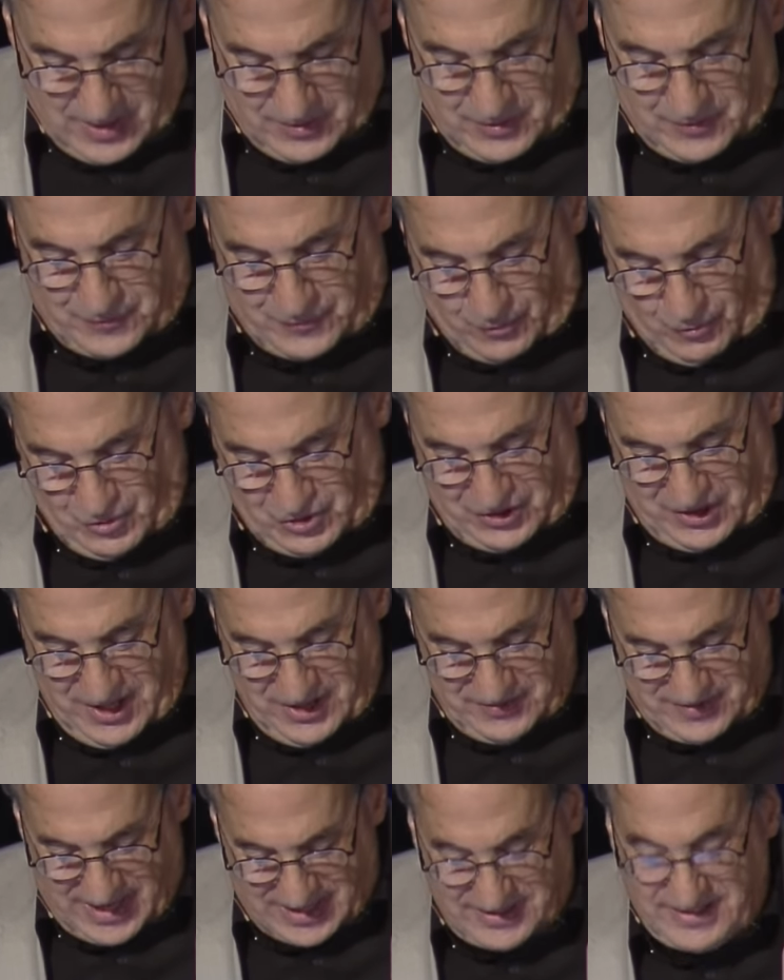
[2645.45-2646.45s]
The first
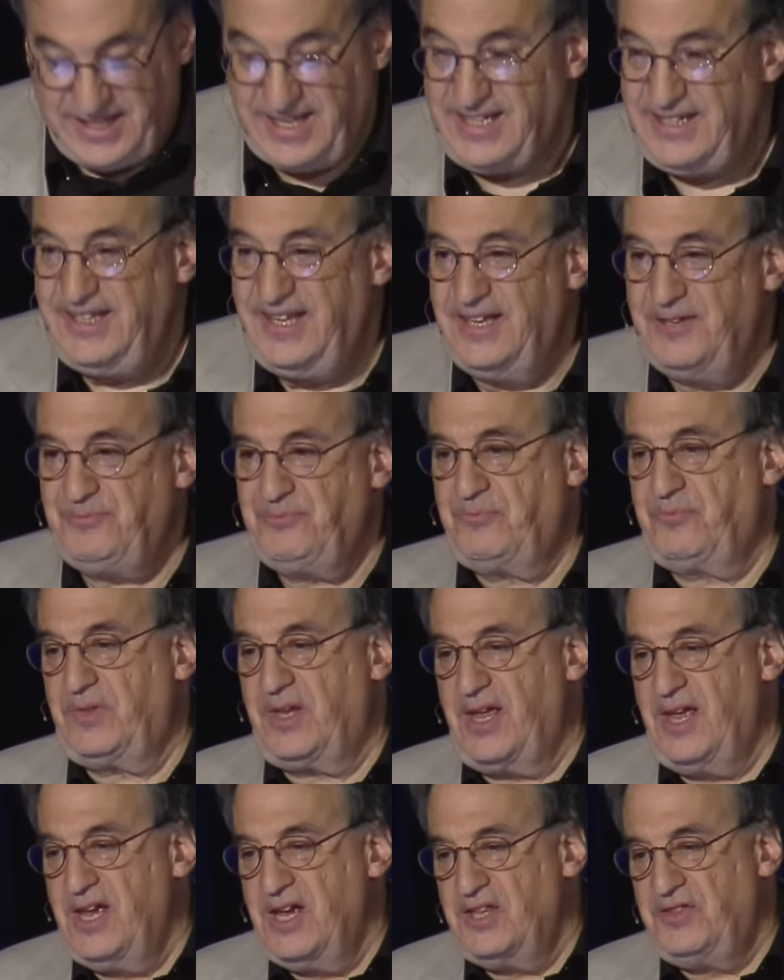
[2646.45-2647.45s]
thing they did,
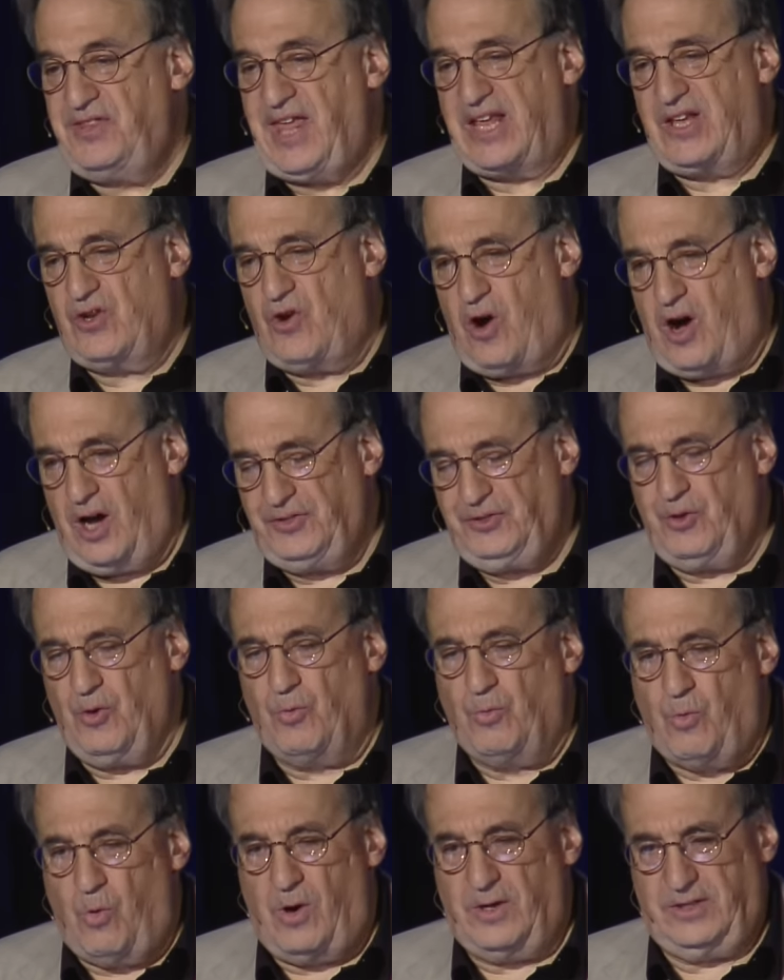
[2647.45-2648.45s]
they cut the
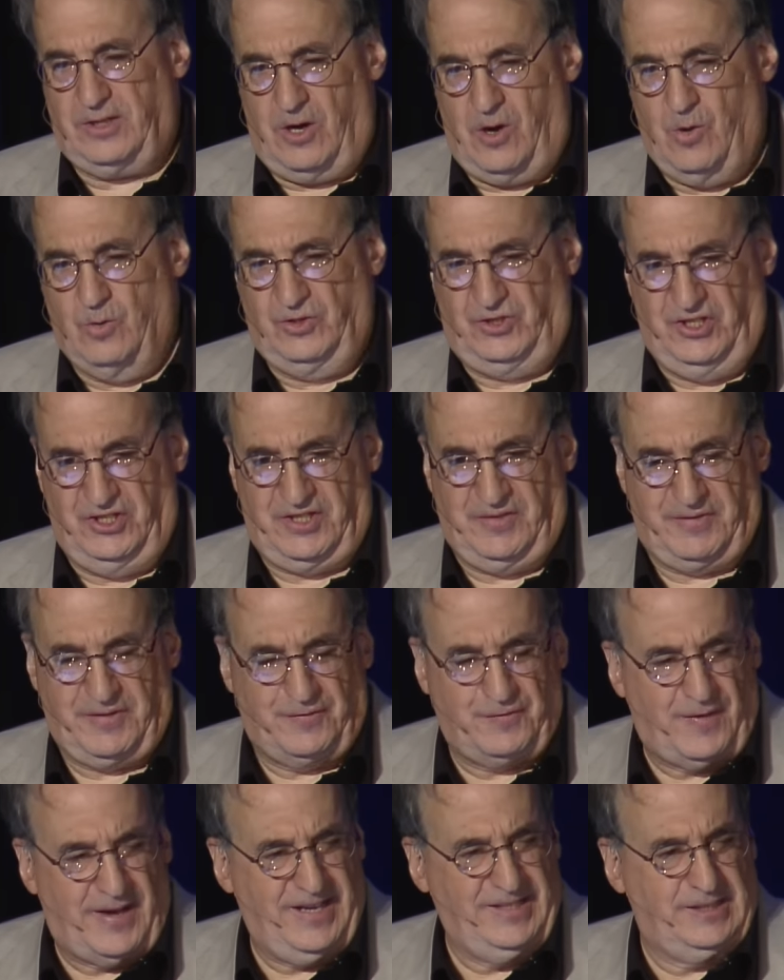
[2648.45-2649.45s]
water hoses of the
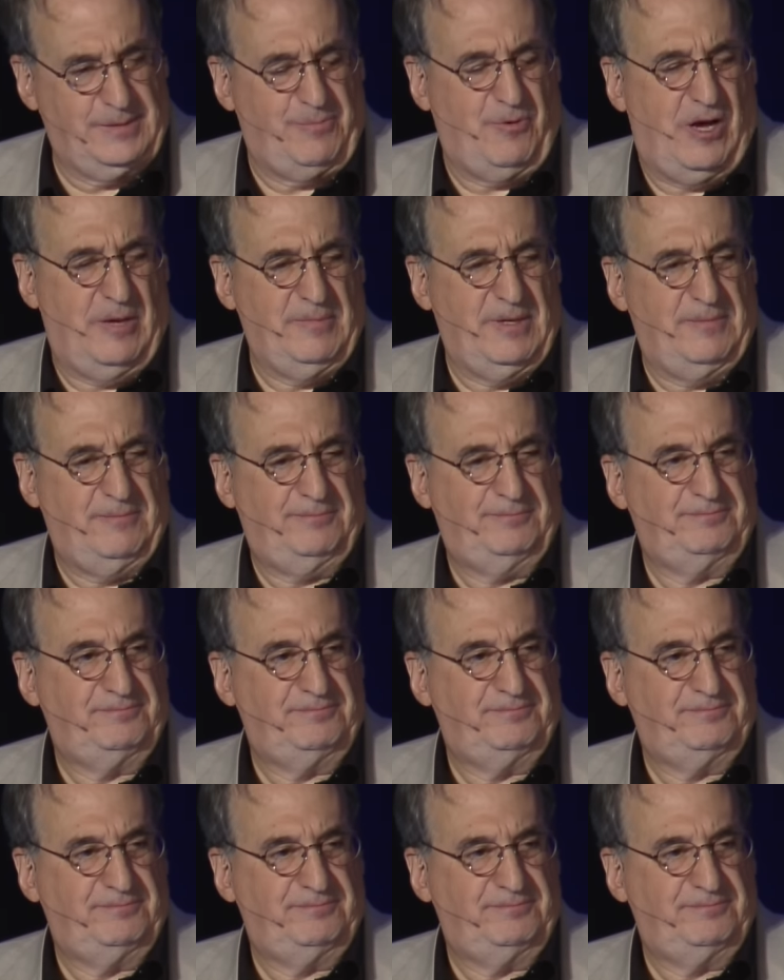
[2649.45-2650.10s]
fire department.